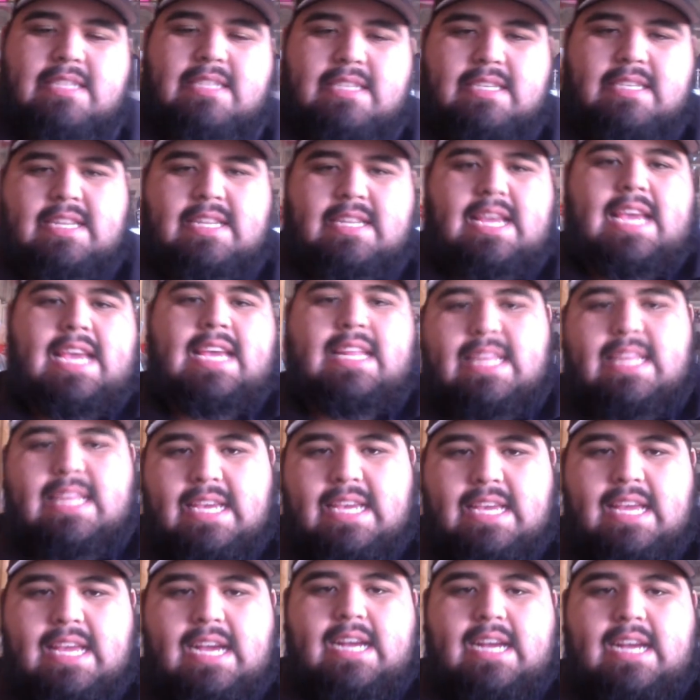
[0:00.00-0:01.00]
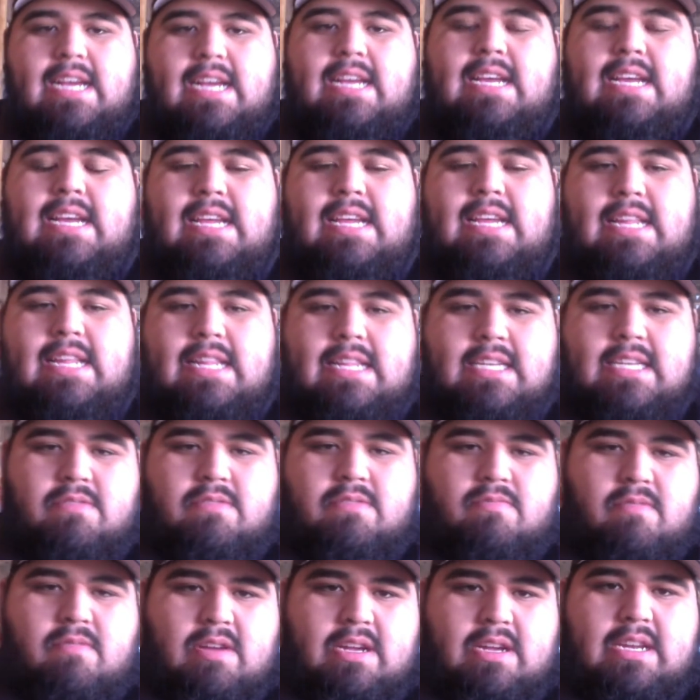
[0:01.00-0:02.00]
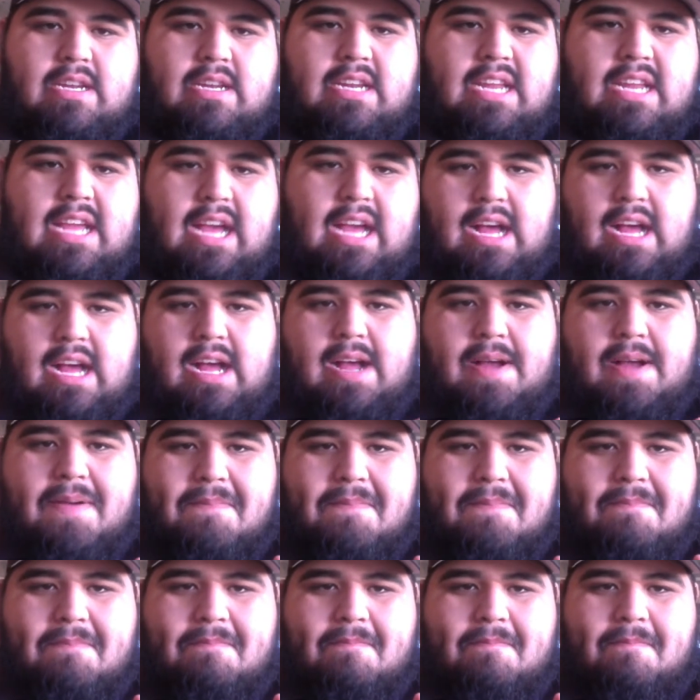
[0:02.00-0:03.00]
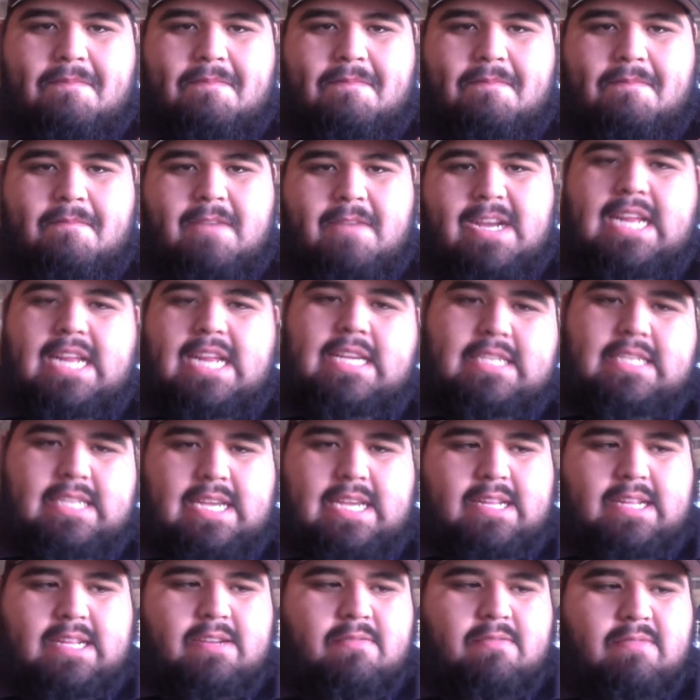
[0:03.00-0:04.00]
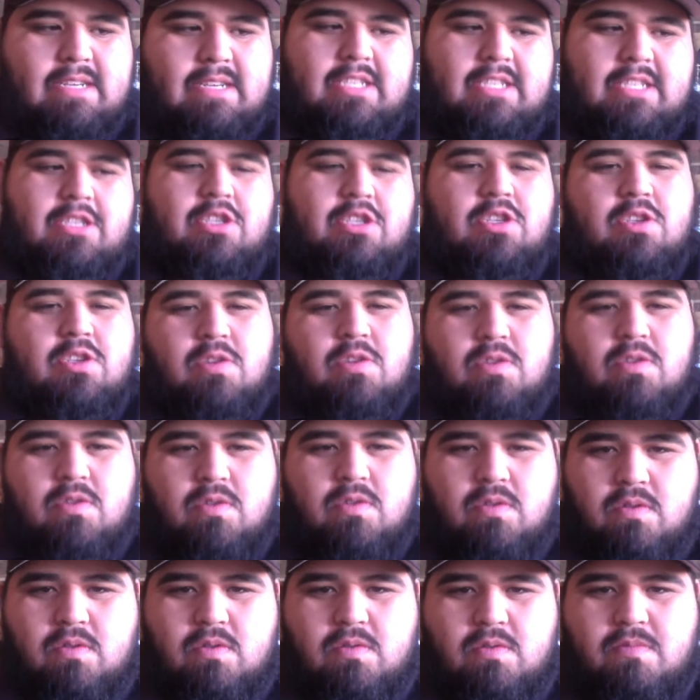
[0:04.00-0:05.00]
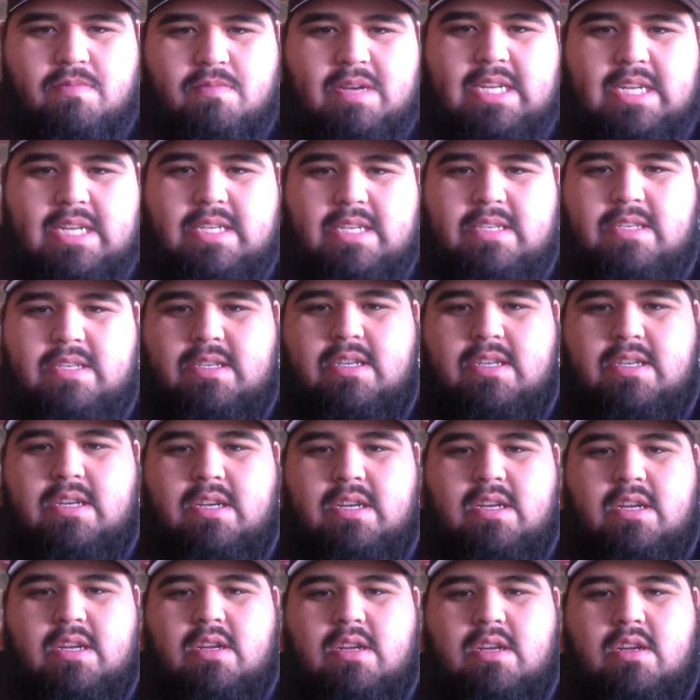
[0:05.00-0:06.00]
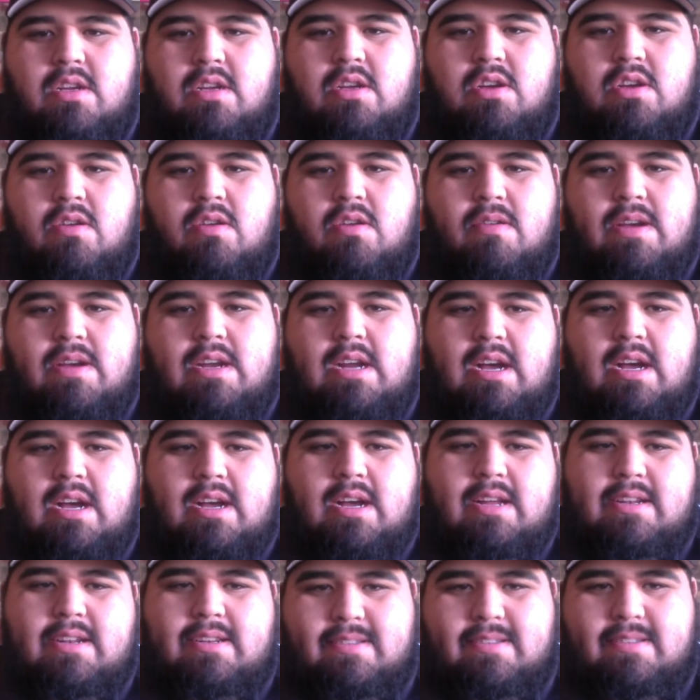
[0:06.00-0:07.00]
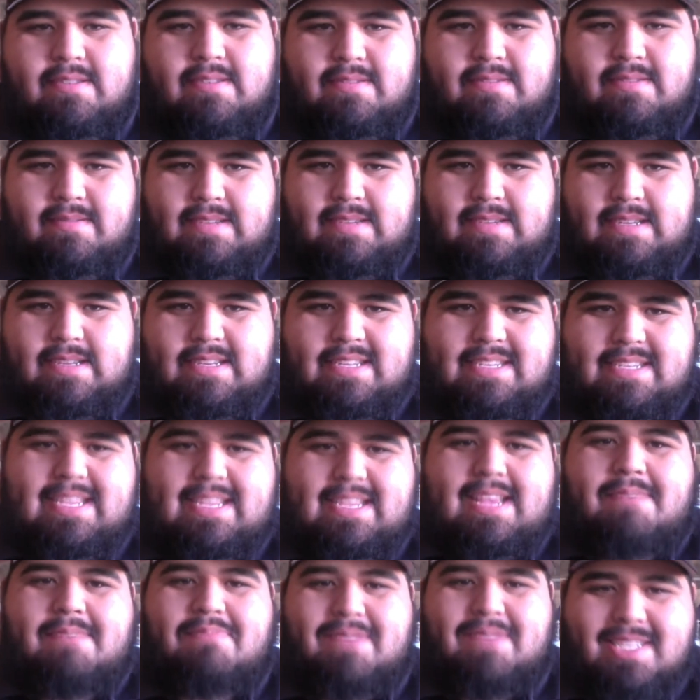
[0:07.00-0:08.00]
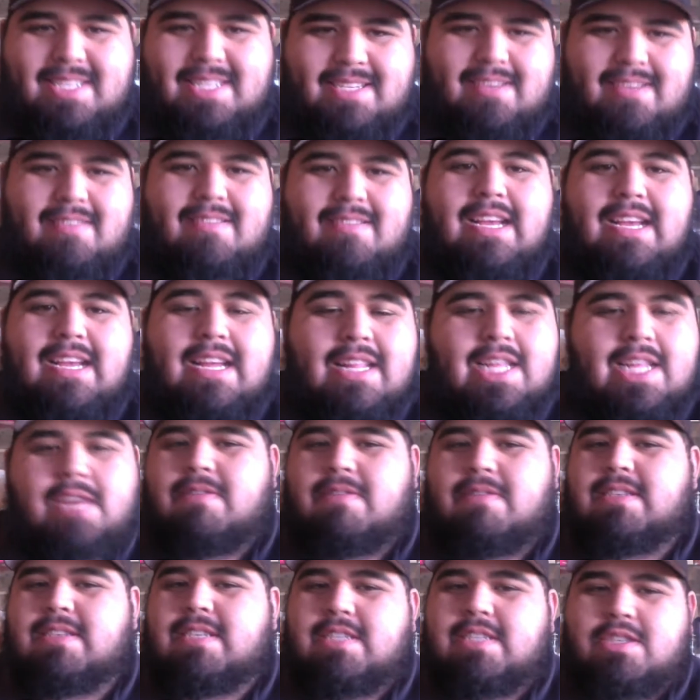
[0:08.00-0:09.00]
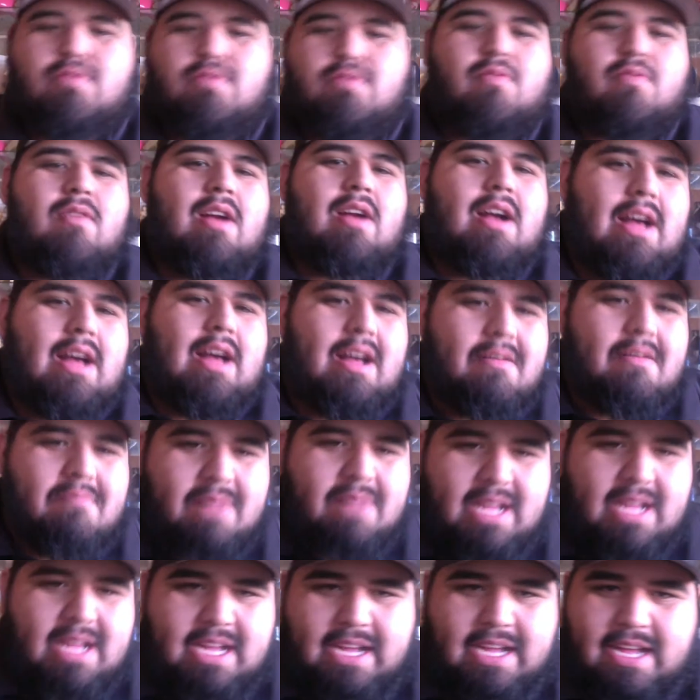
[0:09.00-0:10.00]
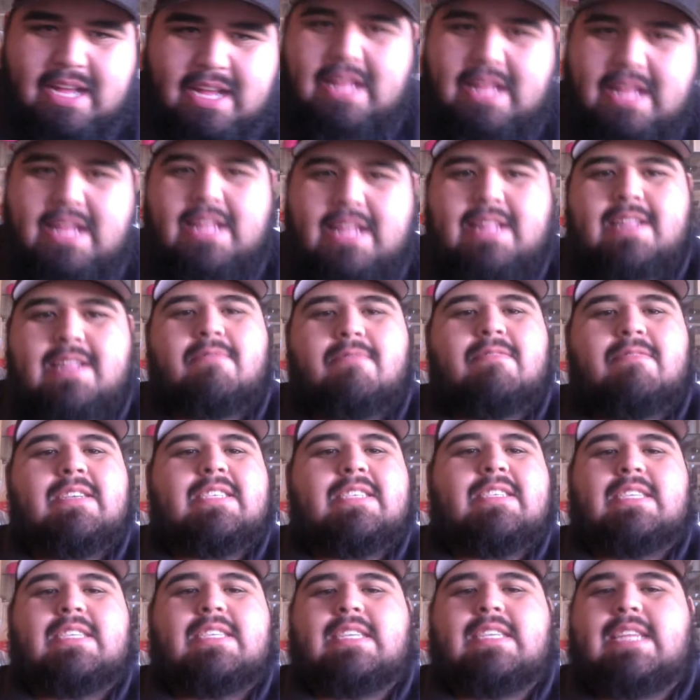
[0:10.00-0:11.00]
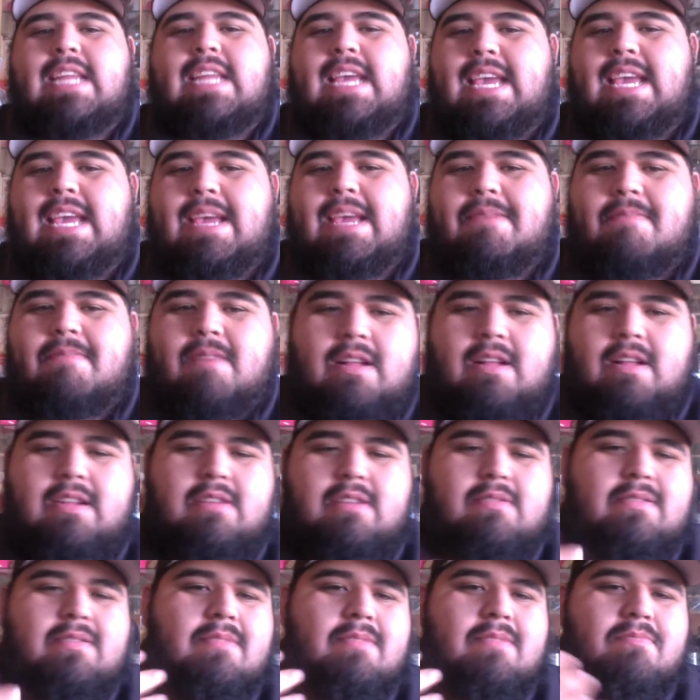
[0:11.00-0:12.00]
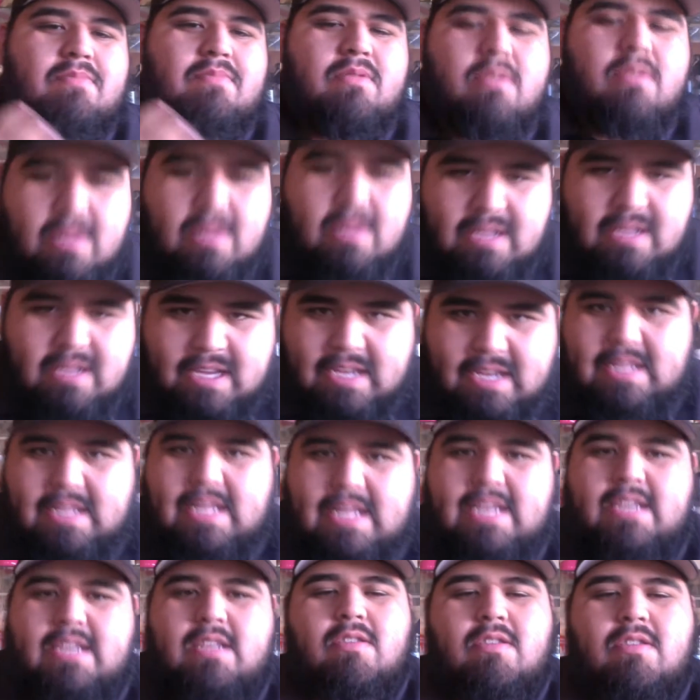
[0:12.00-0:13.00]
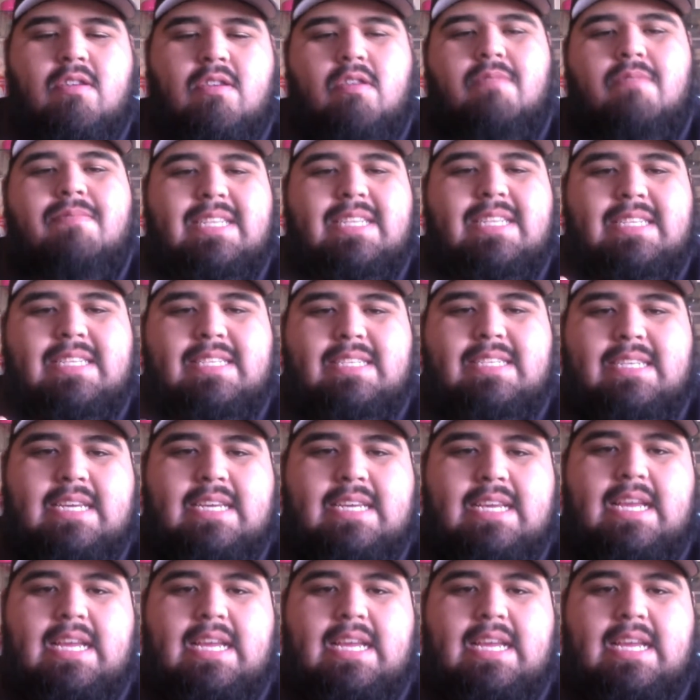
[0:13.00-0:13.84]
Daly in this one. What can I say? There wasn't too much going on in this episode. There wasn't drama, there wasn't name calling, there wasn't bullying like you normally see.